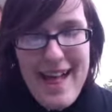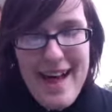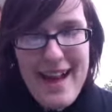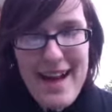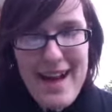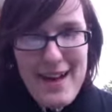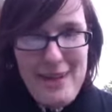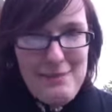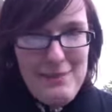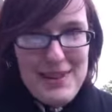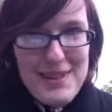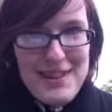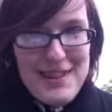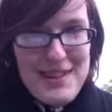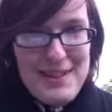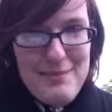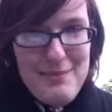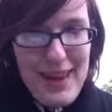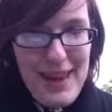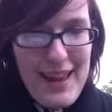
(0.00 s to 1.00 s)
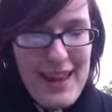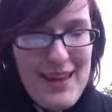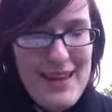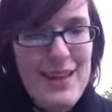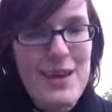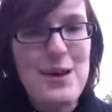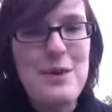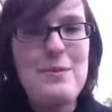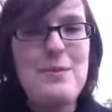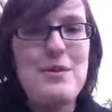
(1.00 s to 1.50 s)
Blessed be, and I
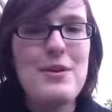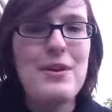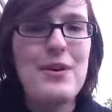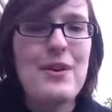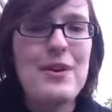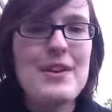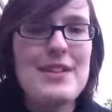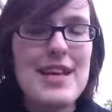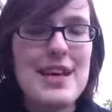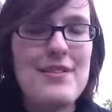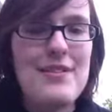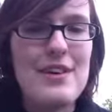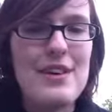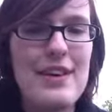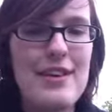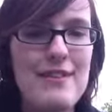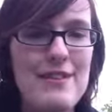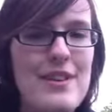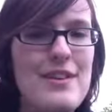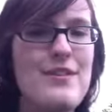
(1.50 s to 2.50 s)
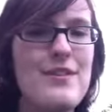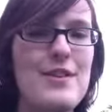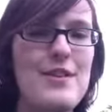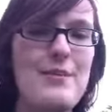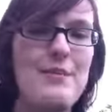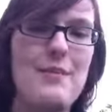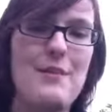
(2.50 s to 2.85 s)
hope you guys have a lovely few